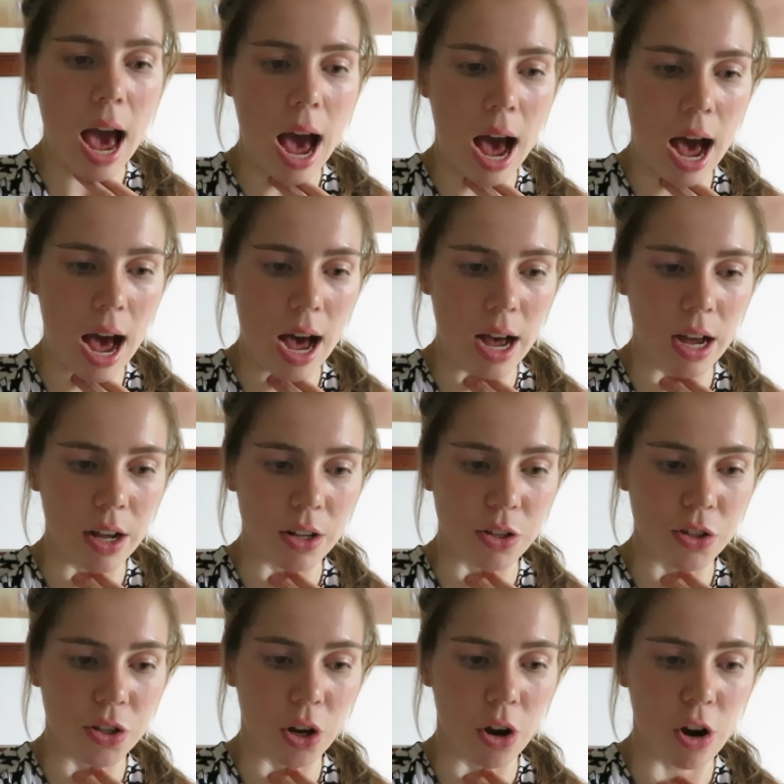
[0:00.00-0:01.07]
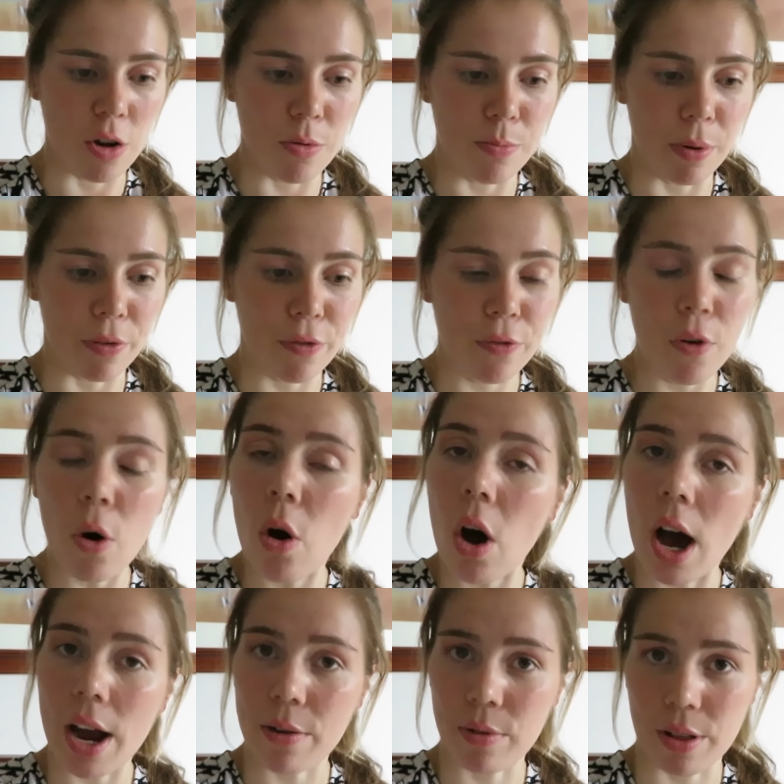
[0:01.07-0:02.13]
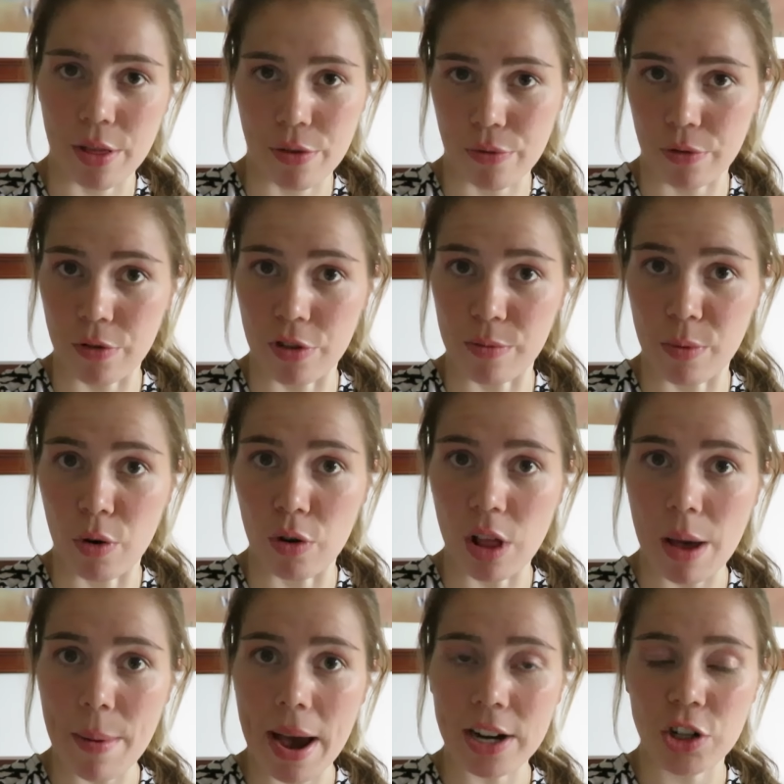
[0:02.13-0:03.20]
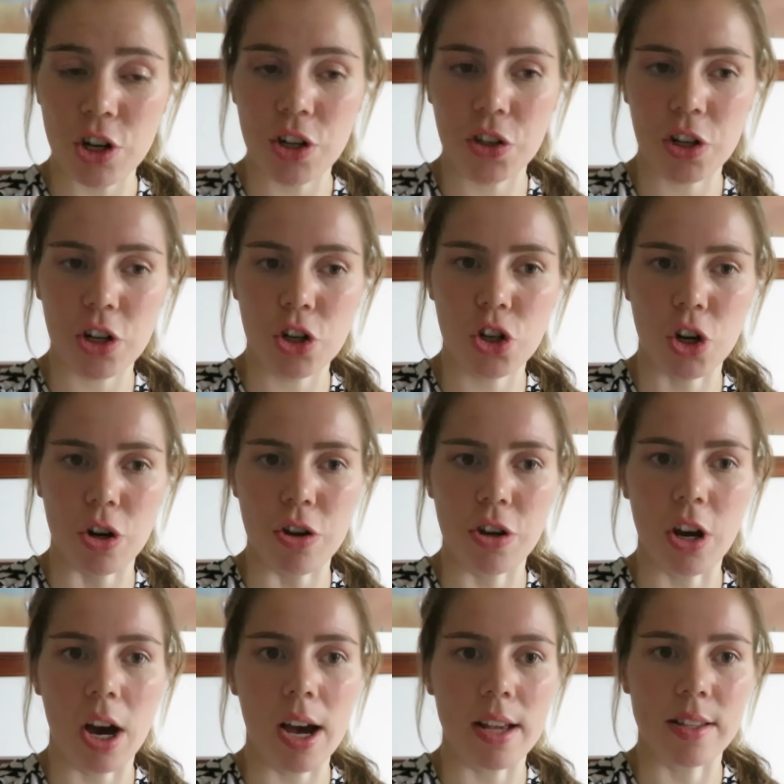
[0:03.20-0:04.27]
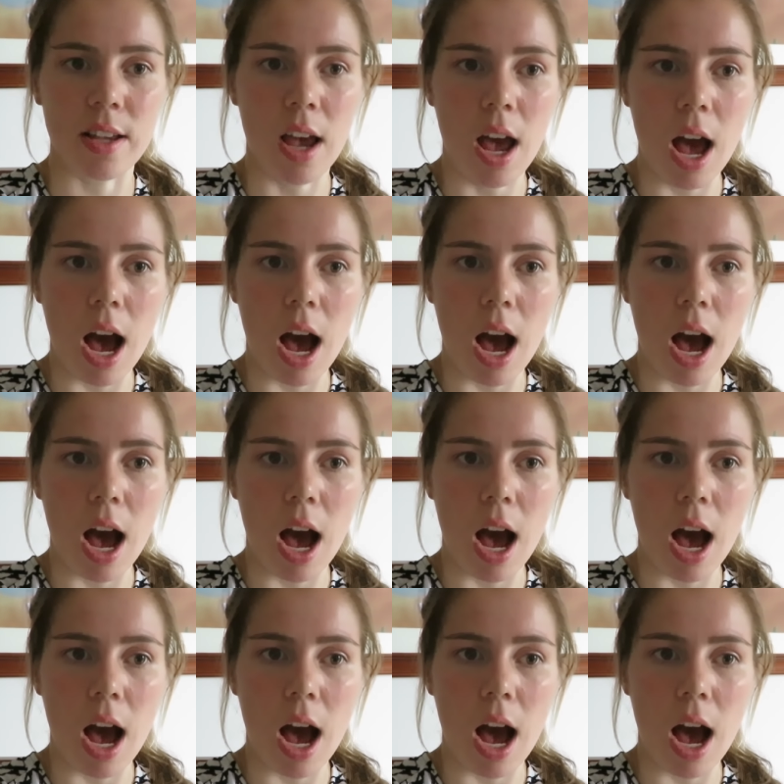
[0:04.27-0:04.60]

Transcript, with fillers: Uh, so before I run through them all, I'm actually just gonna show you guys